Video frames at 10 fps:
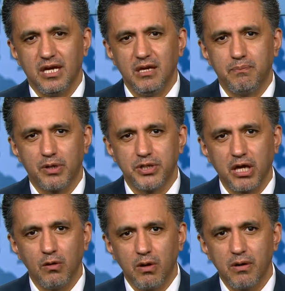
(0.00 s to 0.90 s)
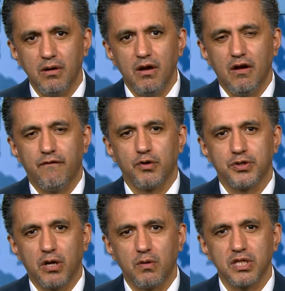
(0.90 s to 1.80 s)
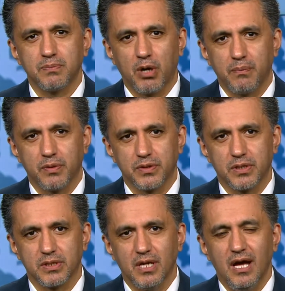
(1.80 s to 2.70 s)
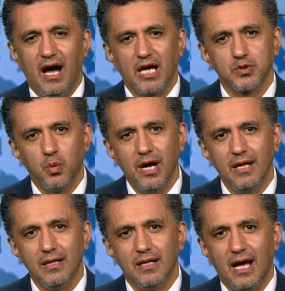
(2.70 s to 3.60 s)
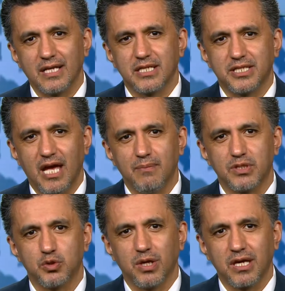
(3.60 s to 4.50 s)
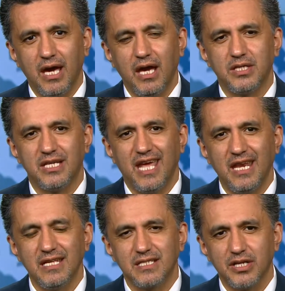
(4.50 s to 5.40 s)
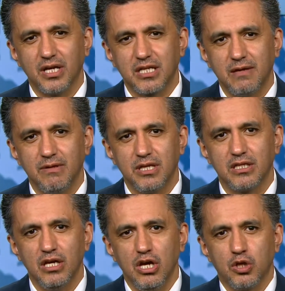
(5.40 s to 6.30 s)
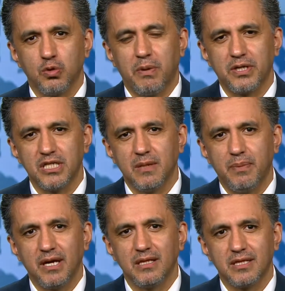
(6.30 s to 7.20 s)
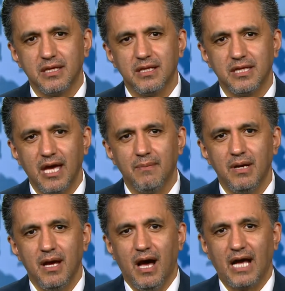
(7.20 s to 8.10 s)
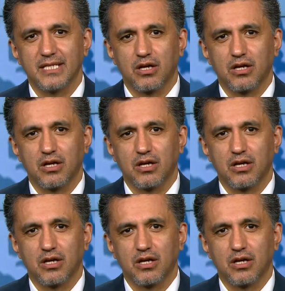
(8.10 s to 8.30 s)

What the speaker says: in particular for terrorist purposes, as well as attempts to engage in any such activities to participate in them as